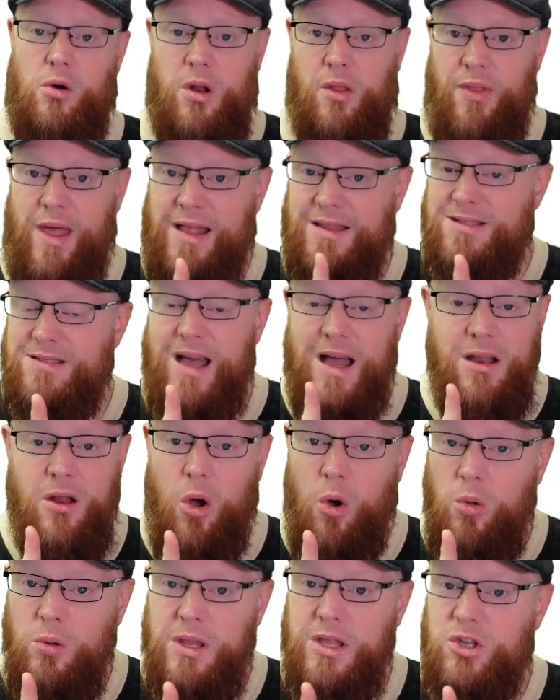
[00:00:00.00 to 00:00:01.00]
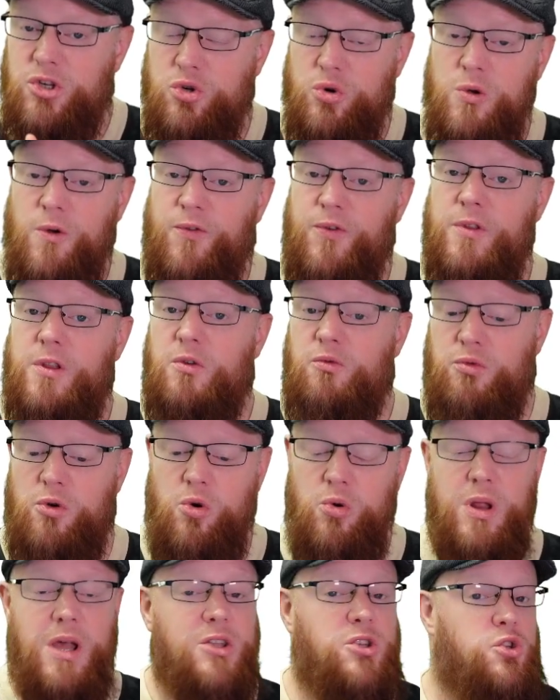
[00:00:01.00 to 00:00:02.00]
And that's not only true for the
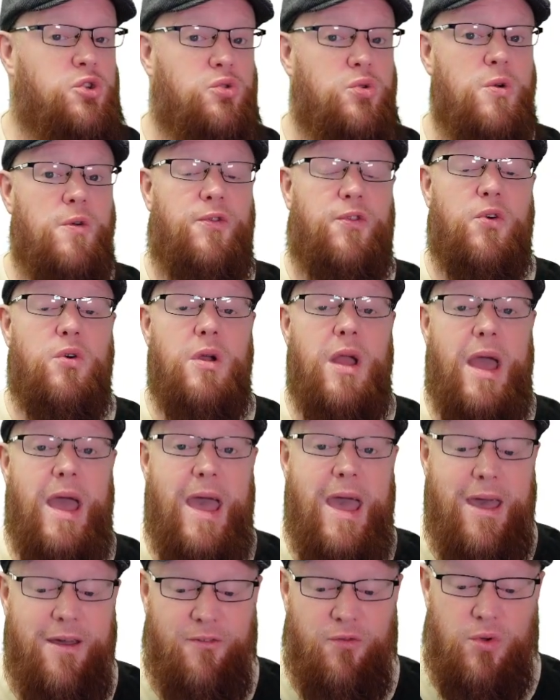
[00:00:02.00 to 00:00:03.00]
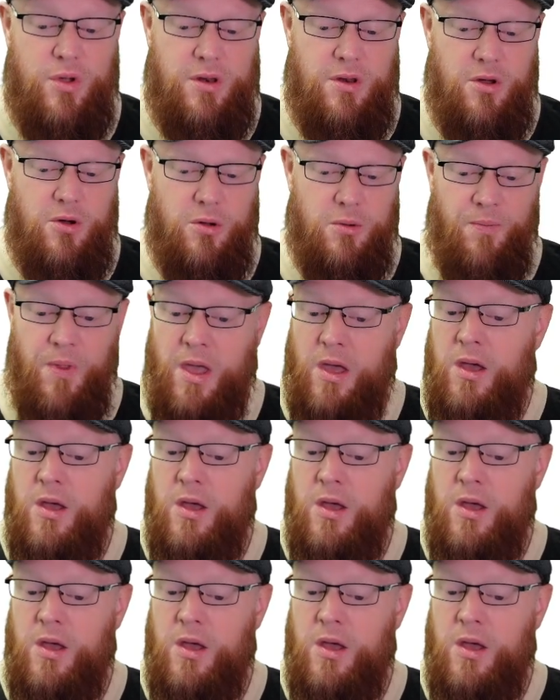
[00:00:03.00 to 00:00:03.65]
root, it's true for every node.